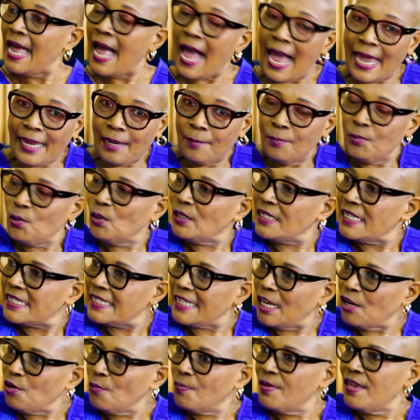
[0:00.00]
I am not a
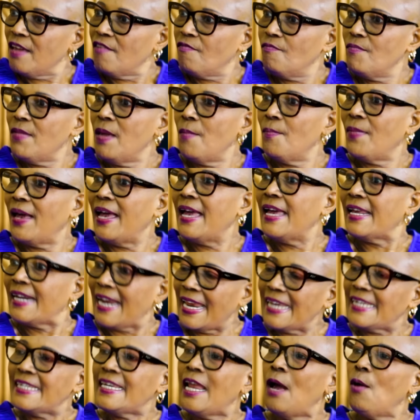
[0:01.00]
ZANU-PF member.
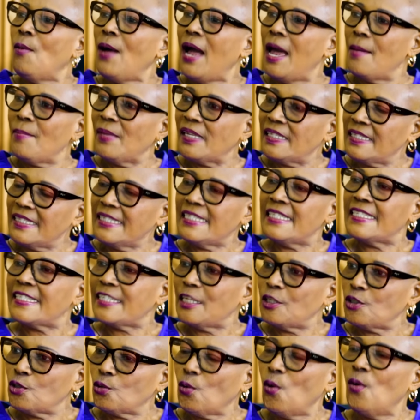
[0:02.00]
Right now, I'm a
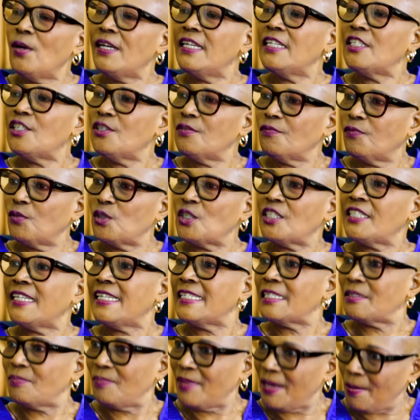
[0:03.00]
Citizens Coalition for
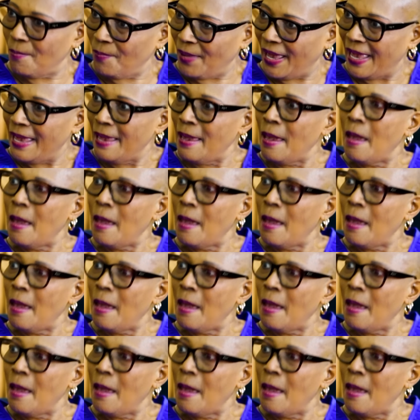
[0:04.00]
Change member.